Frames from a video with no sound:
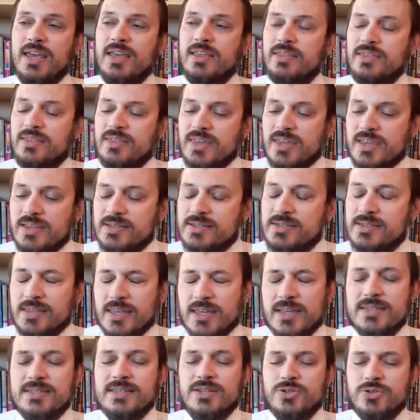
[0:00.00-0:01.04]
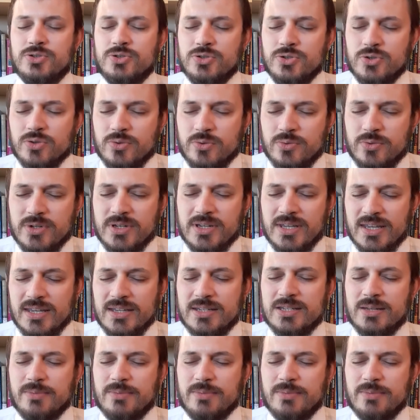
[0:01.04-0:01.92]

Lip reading: these things that do need